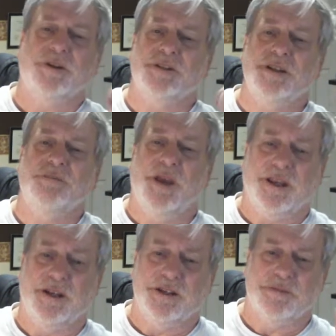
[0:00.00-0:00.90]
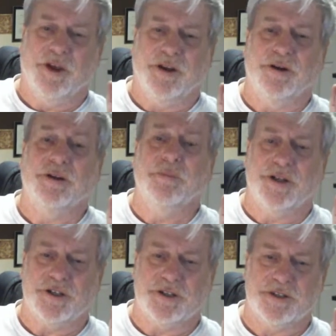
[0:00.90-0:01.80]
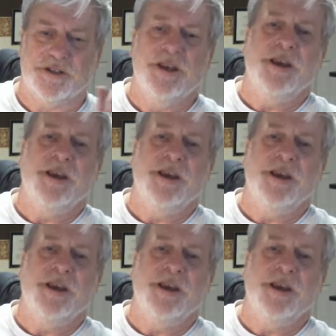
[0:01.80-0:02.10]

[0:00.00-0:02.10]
because he's making his money on commissions.